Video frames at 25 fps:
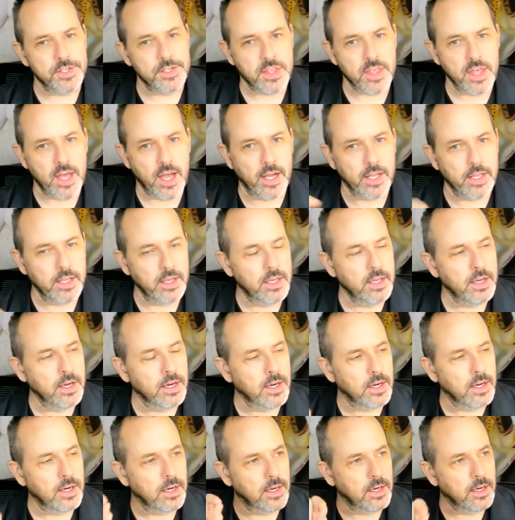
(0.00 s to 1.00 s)
Is that
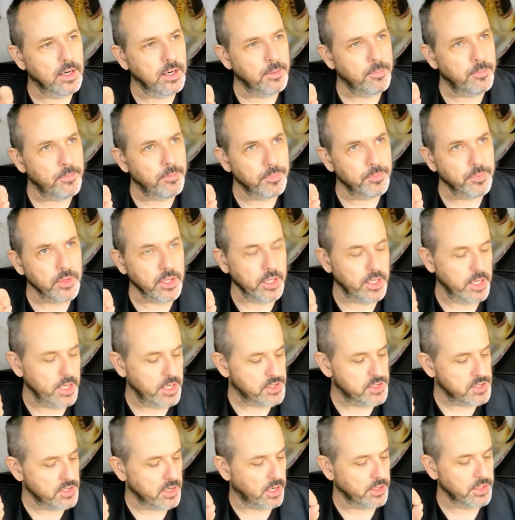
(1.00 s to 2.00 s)

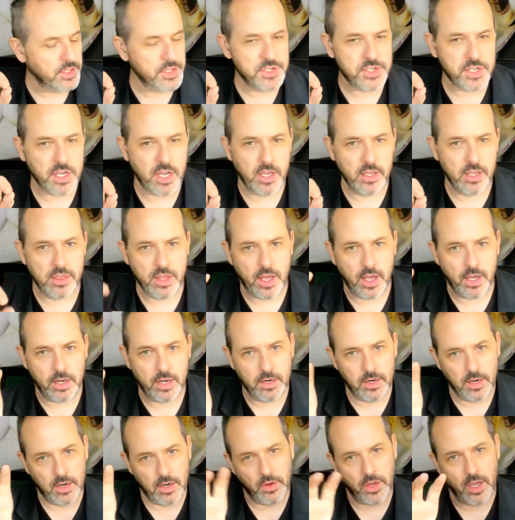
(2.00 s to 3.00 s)
it is not to say
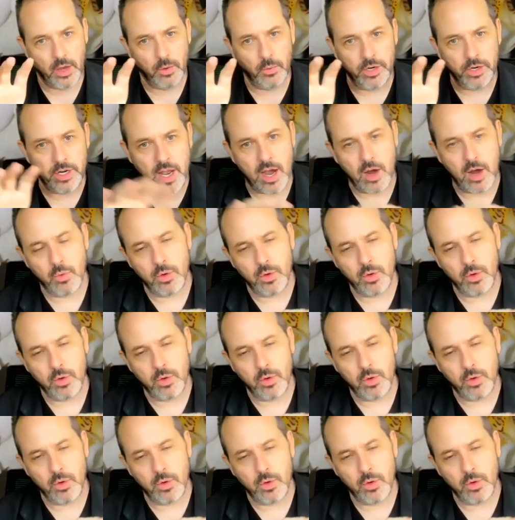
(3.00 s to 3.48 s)
that, okay,